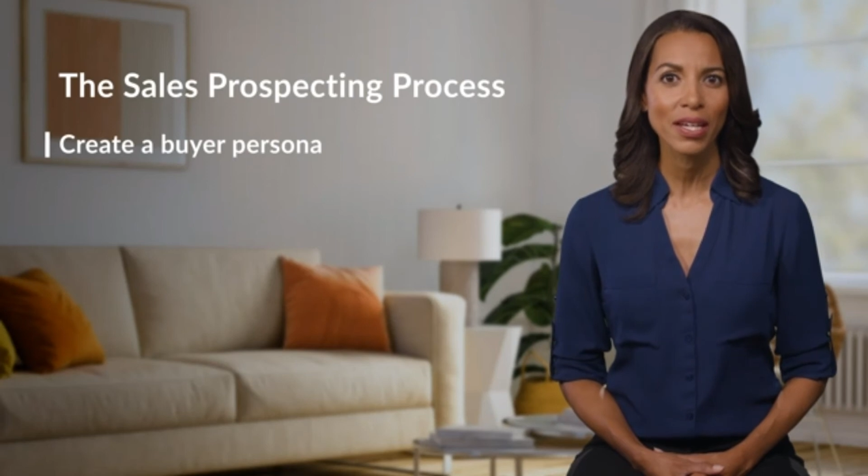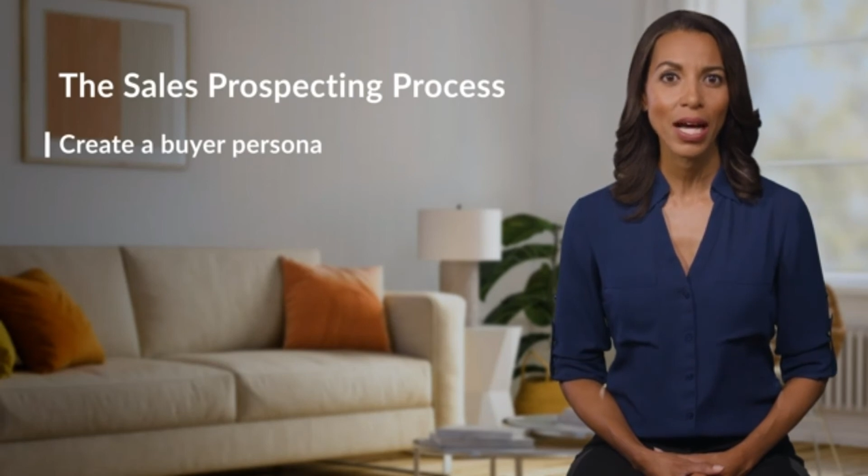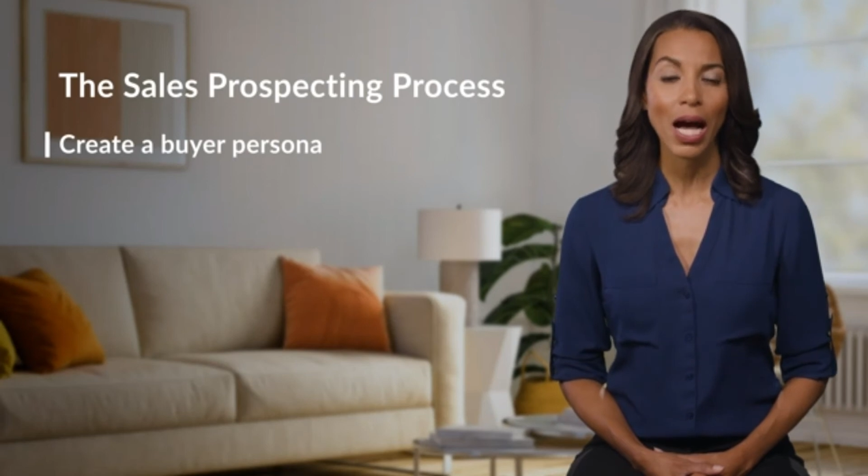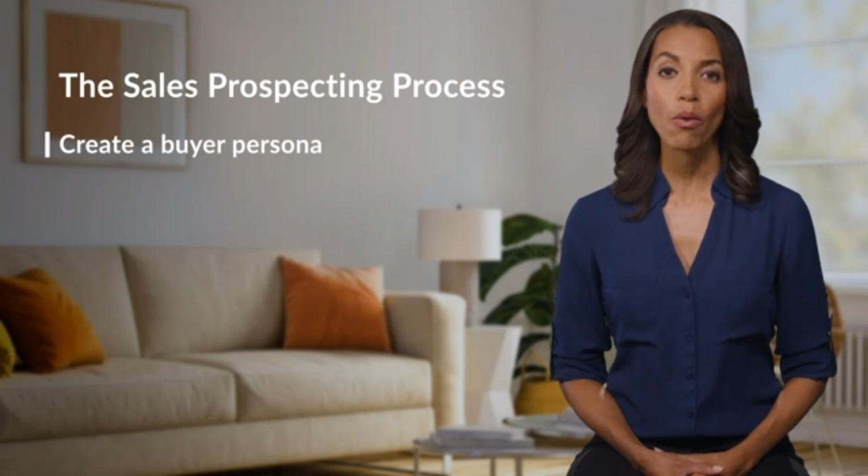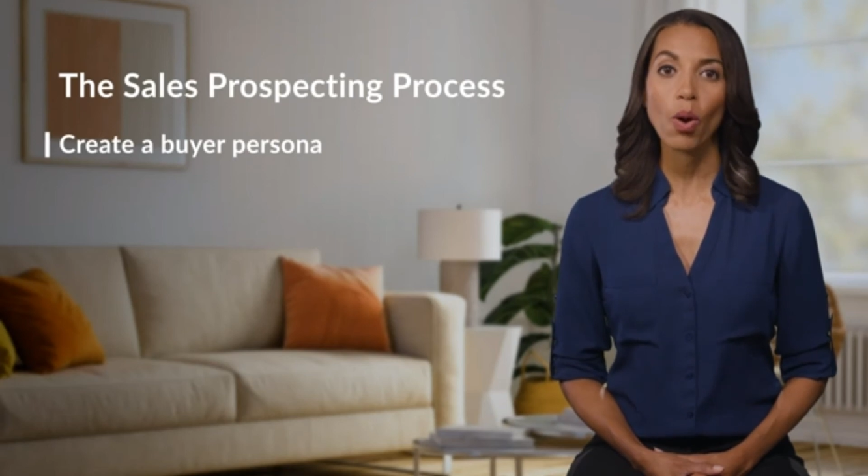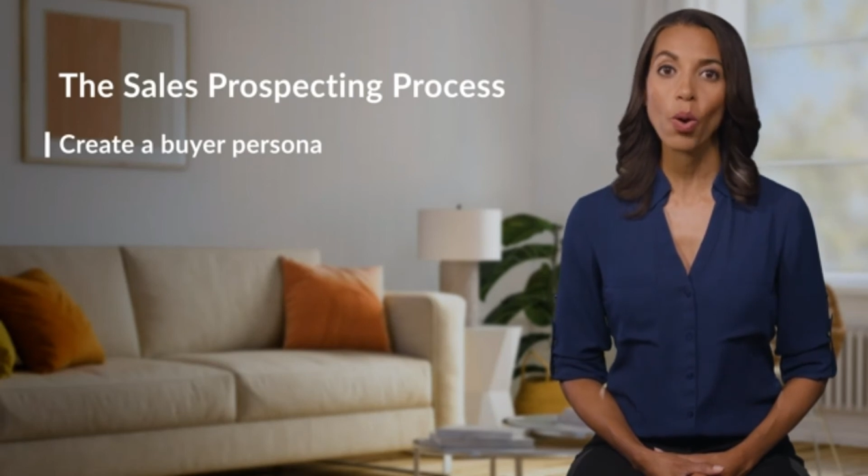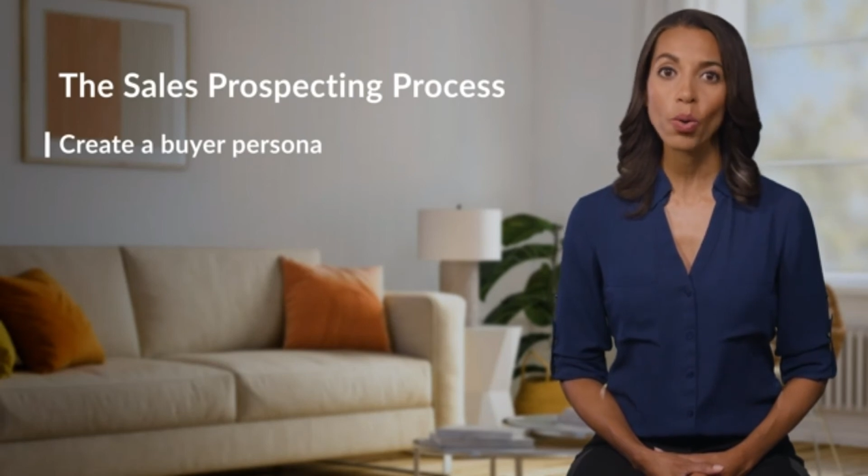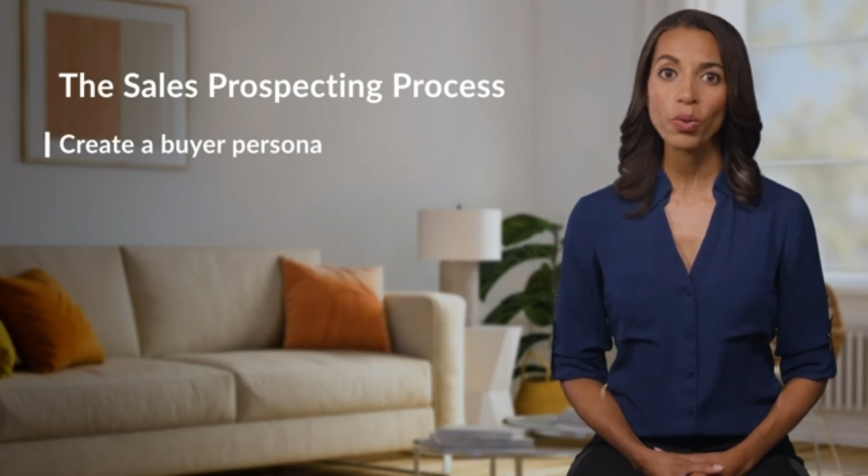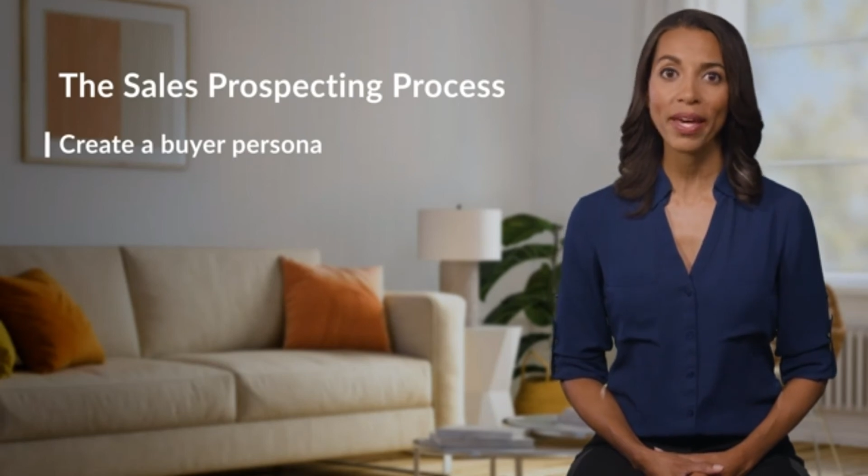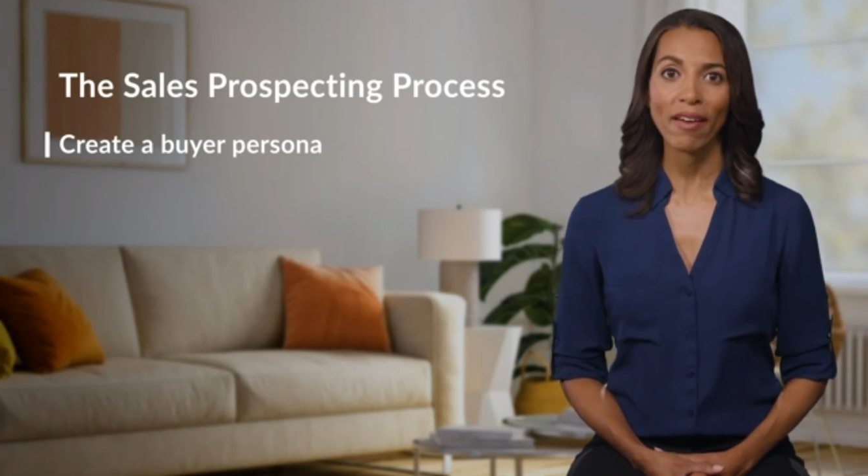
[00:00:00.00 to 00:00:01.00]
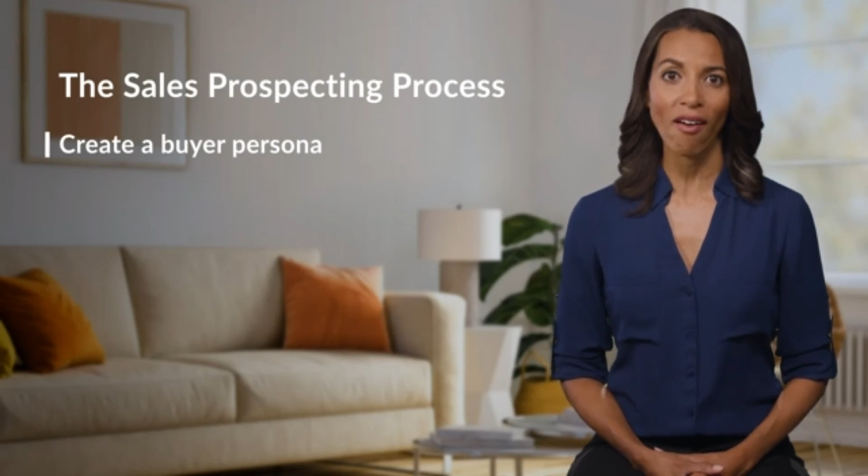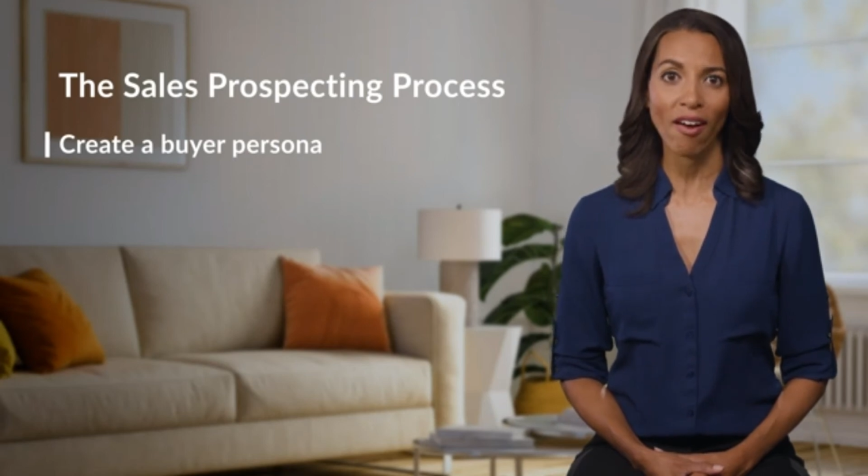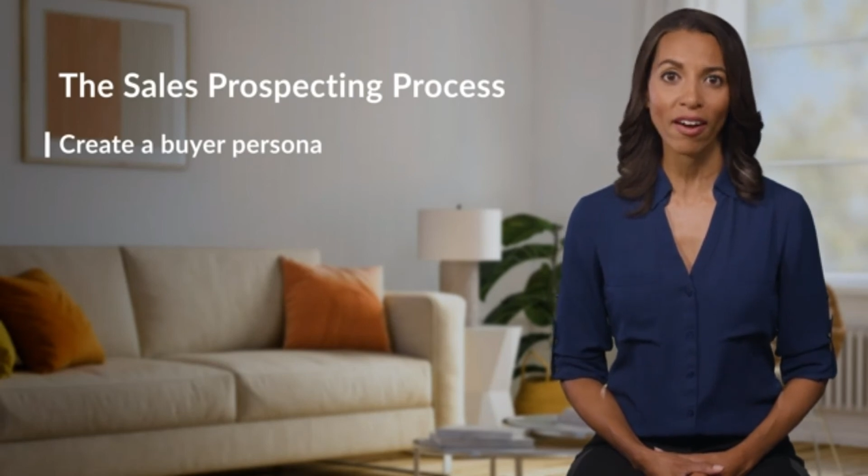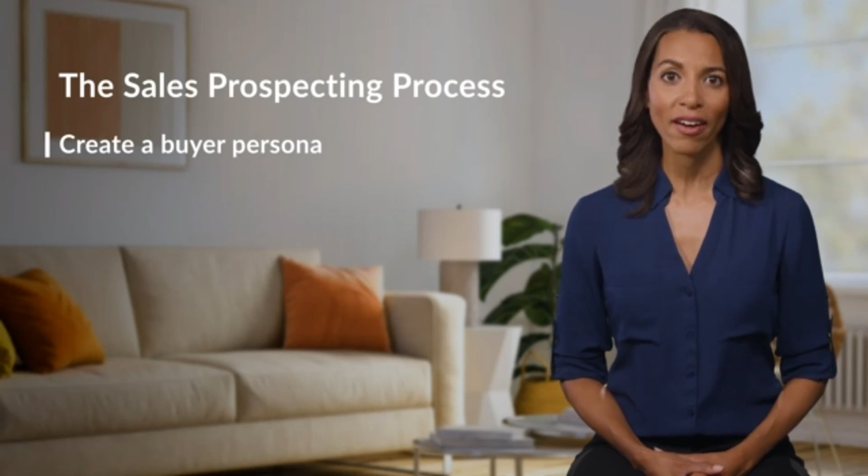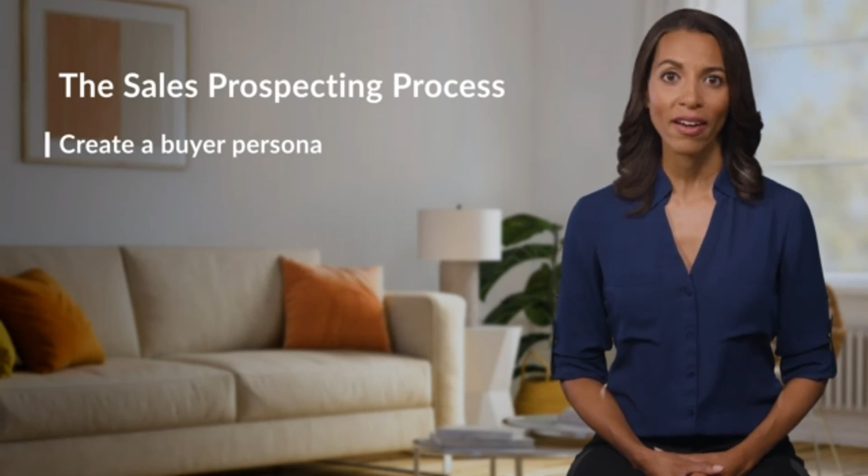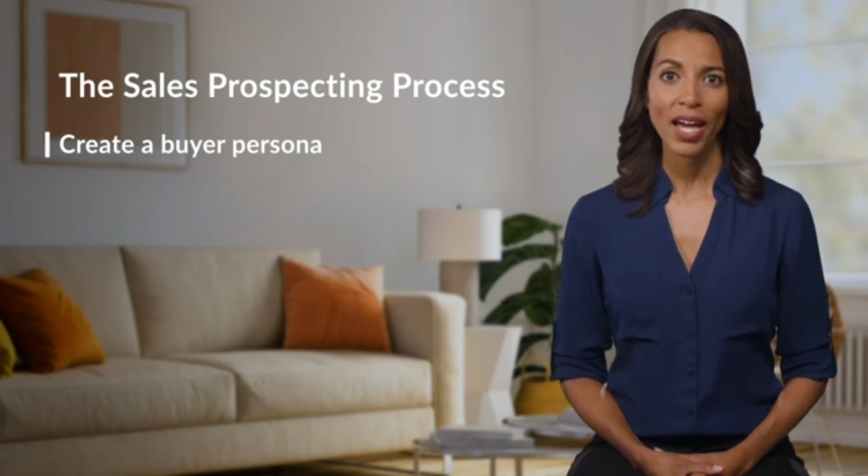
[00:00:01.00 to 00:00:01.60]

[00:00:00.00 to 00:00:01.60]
how old they are,